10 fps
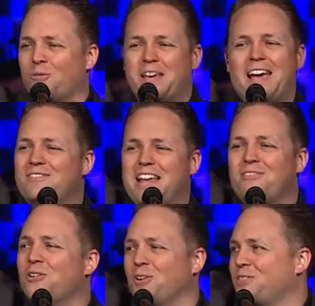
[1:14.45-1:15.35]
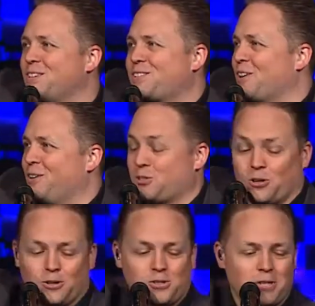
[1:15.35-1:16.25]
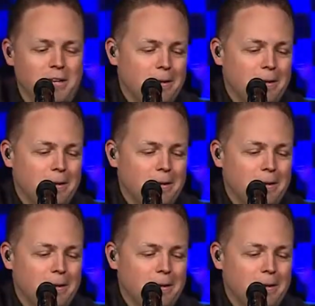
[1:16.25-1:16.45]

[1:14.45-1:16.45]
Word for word: We have never heard this song, church,